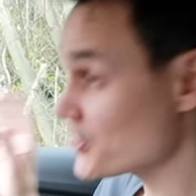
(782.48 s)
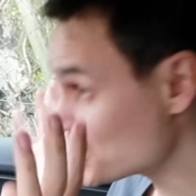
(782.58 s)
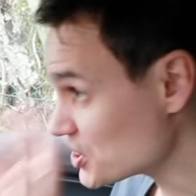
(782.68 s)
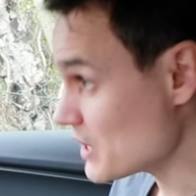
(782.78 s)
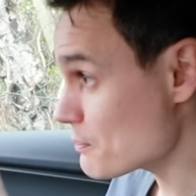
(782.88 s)
The
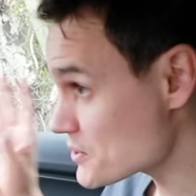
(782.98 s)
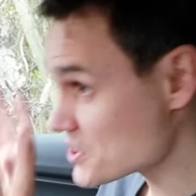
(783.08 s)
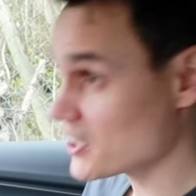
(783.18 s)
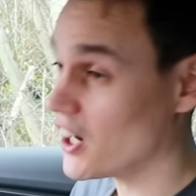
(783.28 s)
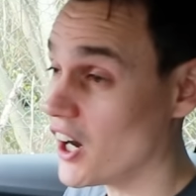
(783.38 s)

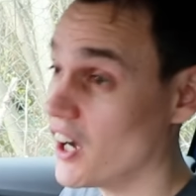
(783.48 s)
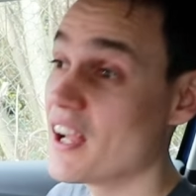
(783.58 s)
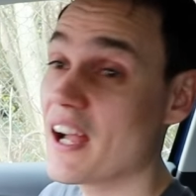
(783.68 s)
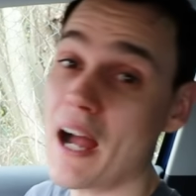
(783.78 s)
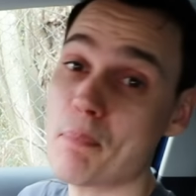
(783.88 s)
cheapest car
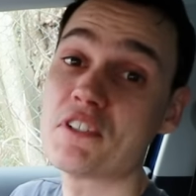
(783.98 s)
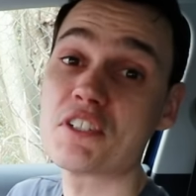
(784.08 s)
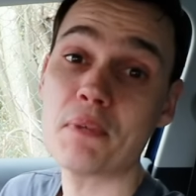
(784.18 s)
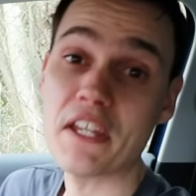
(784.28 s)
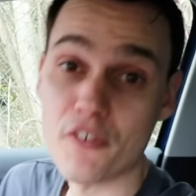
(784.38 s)
happened
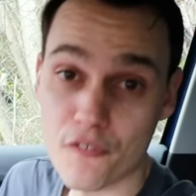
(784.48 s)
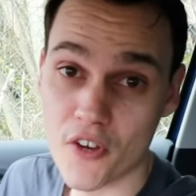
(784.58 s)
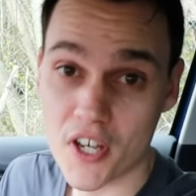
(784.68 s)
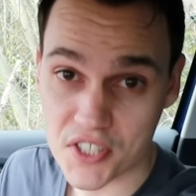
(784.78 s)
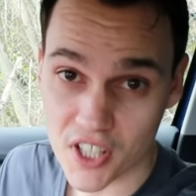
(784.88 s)
to be the
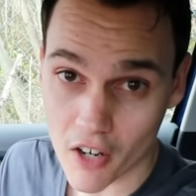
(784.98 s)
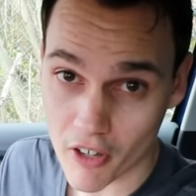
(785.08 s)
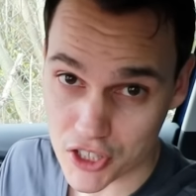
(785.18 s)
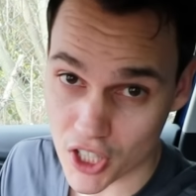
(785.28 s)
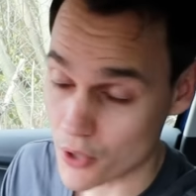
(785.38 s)
first car
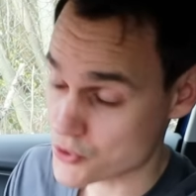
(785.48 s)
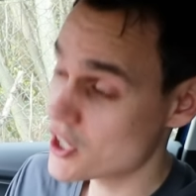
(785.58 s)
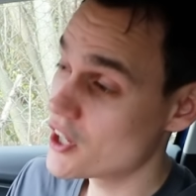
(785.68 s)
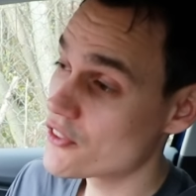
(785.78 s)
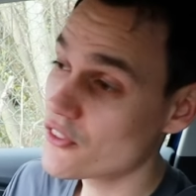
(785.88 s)
I chose,
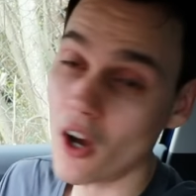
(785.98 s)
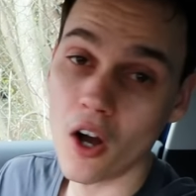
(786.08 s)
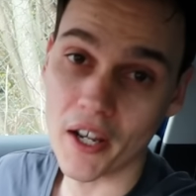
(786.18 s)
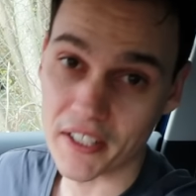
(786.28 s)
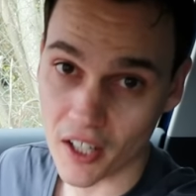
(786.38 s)
the
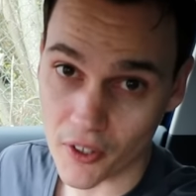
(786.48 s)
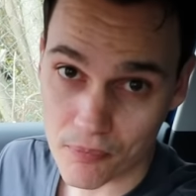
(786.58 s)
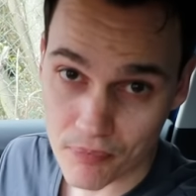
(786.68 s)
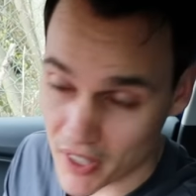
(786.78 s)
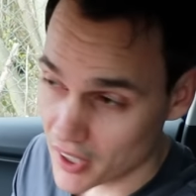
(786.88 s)
Aygo.
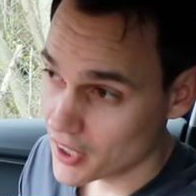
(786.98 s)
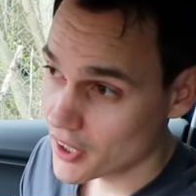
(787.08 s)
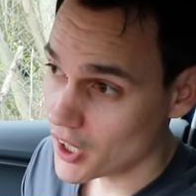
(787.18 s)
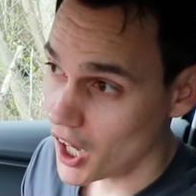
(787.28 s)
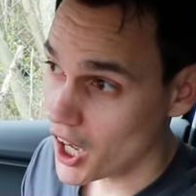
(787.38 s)

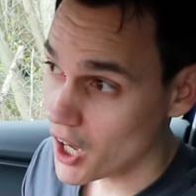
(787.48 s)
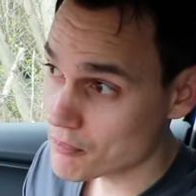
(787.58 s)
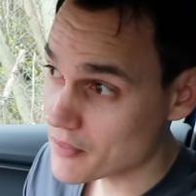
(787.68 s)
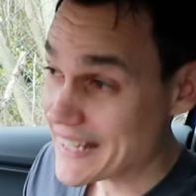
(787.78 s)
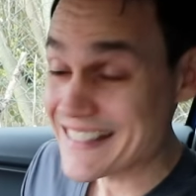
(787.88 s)

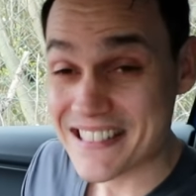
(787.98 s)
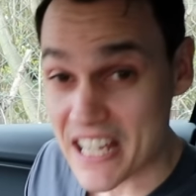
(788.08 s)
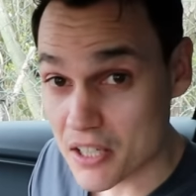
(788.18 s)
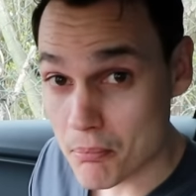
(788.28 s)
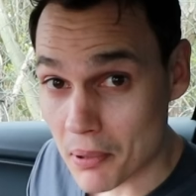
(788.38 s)
In
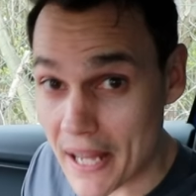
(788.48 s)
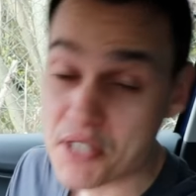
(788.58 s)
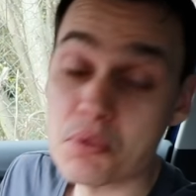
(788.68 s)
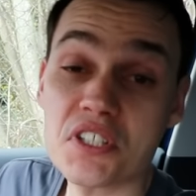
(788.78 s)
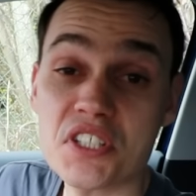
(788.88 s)
second
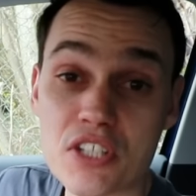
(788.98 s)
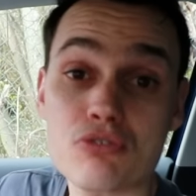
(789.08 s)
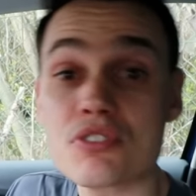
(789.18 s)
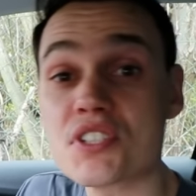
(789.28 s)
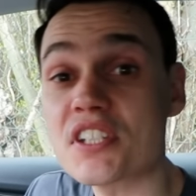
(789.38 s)
place was a
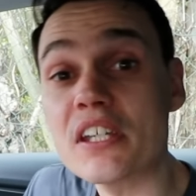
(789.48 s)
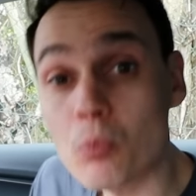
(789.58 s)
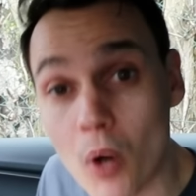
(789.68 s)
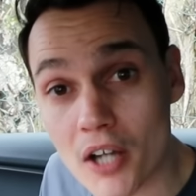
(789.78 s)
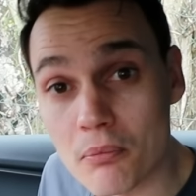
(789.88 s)
Citroen
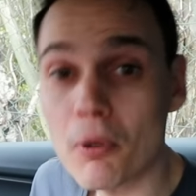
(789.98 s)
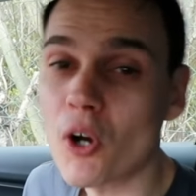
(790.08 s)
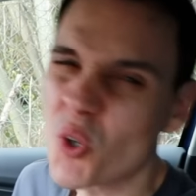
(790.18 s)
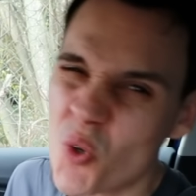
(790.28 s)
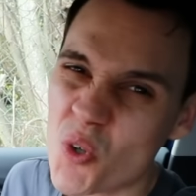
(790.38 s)
C1, but
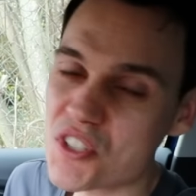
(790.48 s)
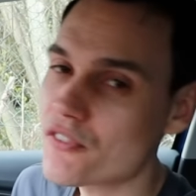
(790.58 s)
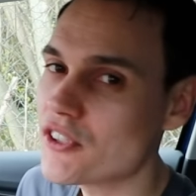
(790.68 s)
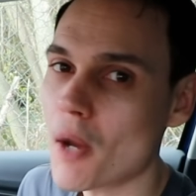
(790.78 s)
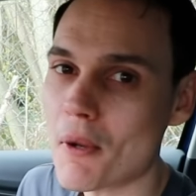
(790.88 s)
of course,
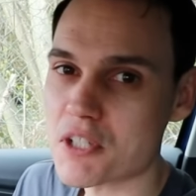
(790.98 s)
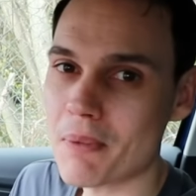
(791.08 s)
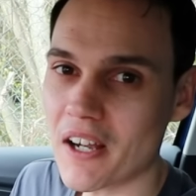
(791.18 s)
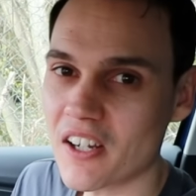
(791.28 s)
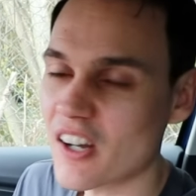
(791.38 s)
if you know much
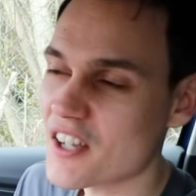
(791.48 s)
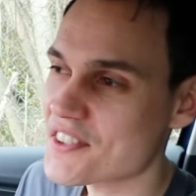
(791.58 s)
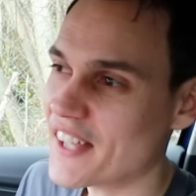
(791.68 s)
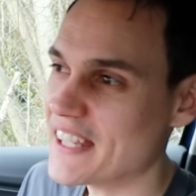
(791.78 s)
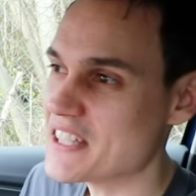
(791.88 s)
about
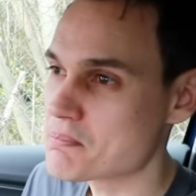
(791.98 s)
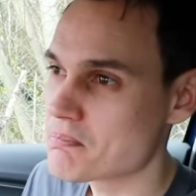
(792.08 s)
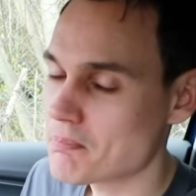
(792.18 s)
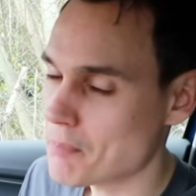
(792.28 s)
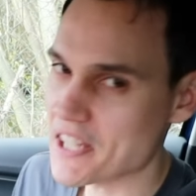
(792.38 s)
cars, that is
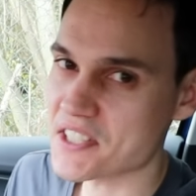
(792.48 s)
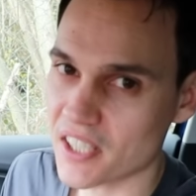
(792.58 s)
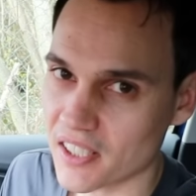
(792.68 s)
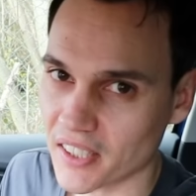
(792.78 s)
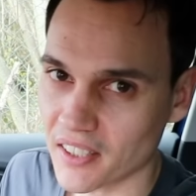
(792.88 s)

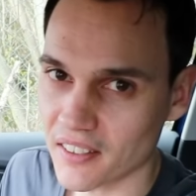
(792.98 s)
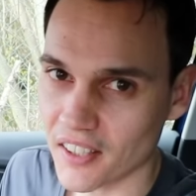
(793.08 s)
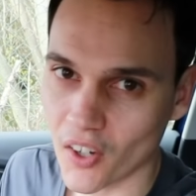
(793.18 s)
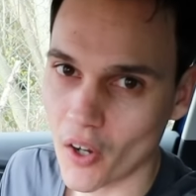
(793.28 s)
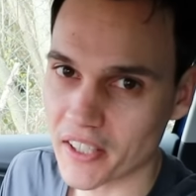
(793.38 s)
basically
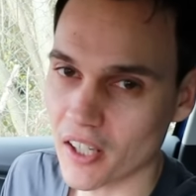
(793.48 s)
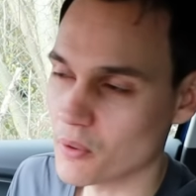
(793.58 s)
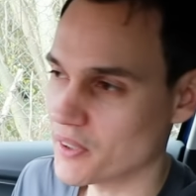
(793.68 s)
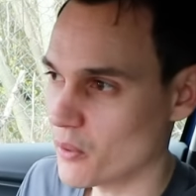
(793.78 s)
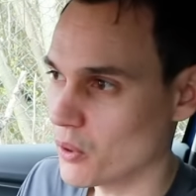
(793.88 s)
an
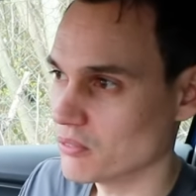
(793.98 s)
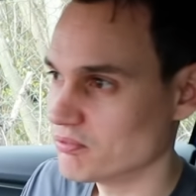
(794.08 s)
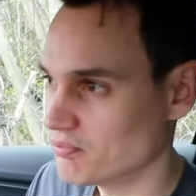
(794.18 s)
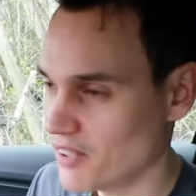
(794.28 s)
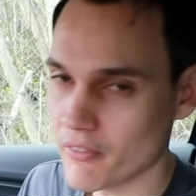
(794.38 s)
Aygo, and they were
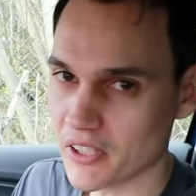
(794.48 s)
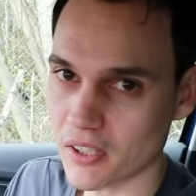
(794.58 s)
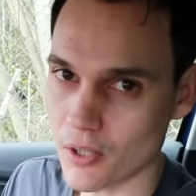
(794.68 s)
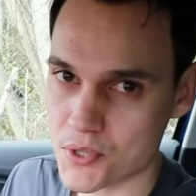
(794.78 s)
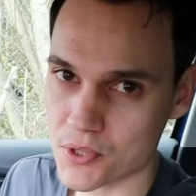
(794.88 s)
very
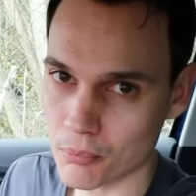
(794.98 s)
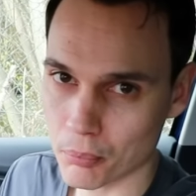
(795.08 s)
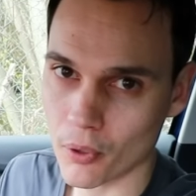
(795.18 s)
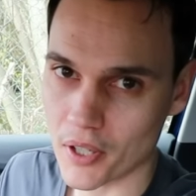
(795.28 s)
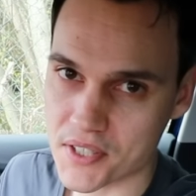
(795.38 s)
close on
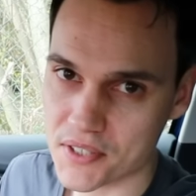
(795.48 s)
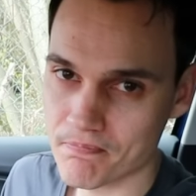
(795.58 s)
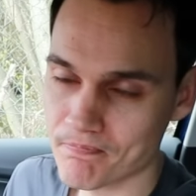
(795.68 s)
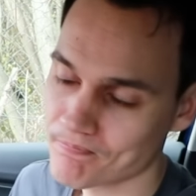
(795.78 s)
price.